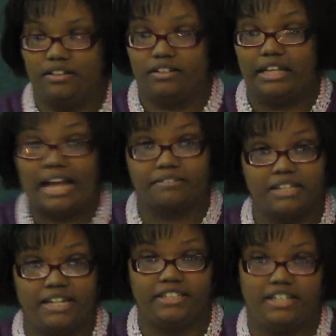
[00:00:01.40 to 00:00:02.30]

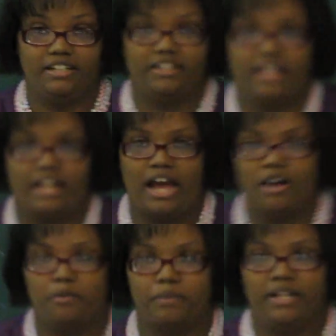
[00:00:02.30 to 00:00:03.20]
life-changing and
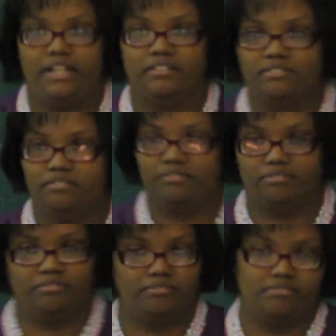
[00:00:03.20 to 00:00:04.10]
eye-opening
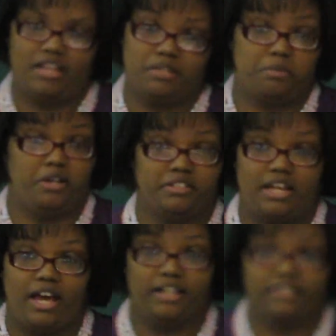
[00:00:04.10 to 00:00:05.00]
experience
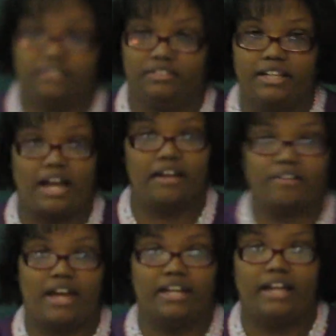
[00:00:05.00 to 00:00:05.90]
I think I ever
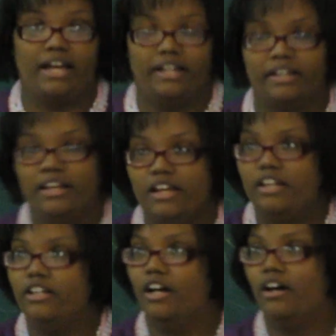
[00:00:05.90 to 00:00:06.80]
had. And
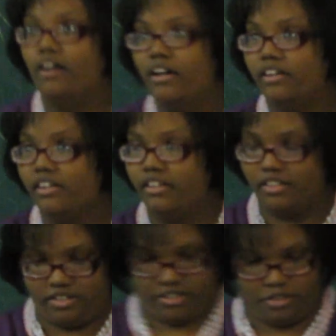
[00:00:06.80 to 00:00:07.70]
you know,
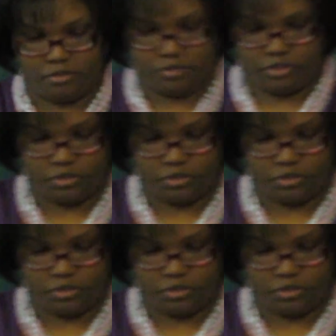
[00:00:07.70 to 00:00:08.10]
you